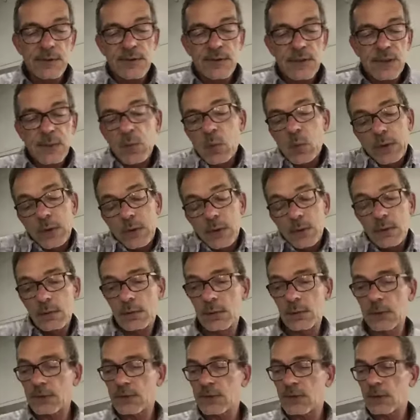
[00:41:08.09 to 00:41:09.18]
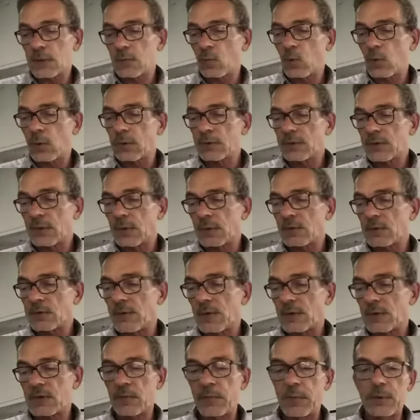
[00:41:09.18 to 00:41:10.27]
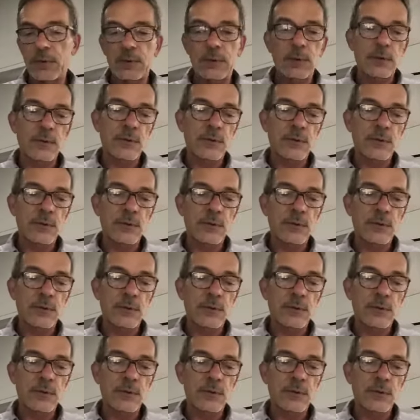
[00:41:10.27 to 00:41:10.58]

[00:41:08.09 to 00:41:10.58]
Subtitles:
Some will and some won't, so there's flexibility.